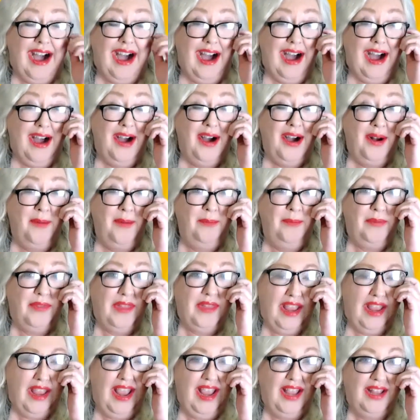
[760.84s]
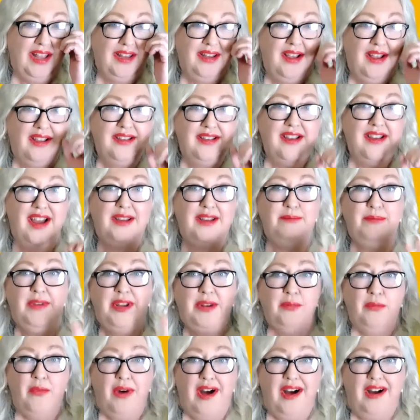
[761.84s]
And
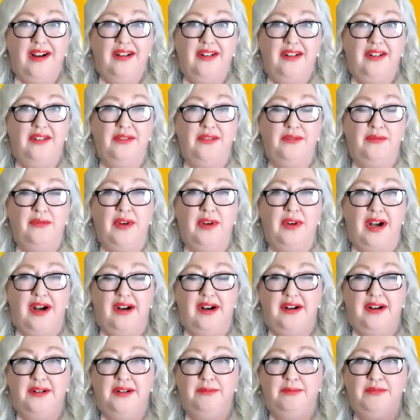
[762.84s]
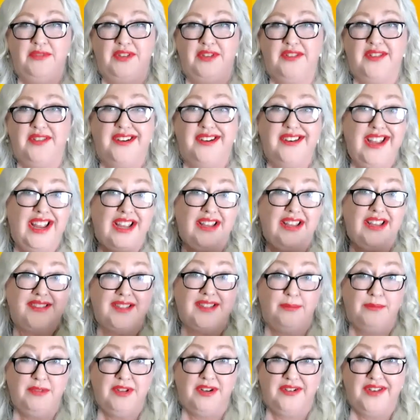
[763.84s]
meanwhile,
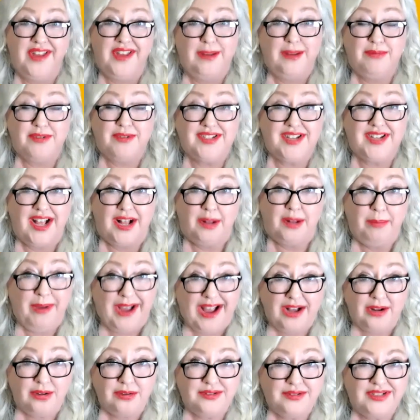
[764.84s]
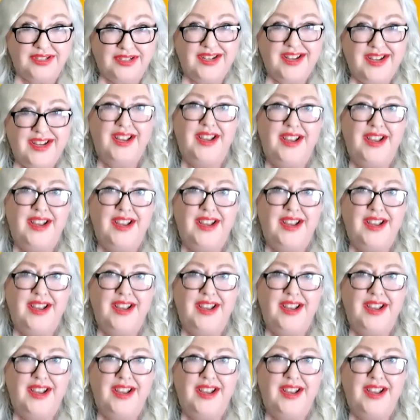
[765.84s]
some of their neighbors help out,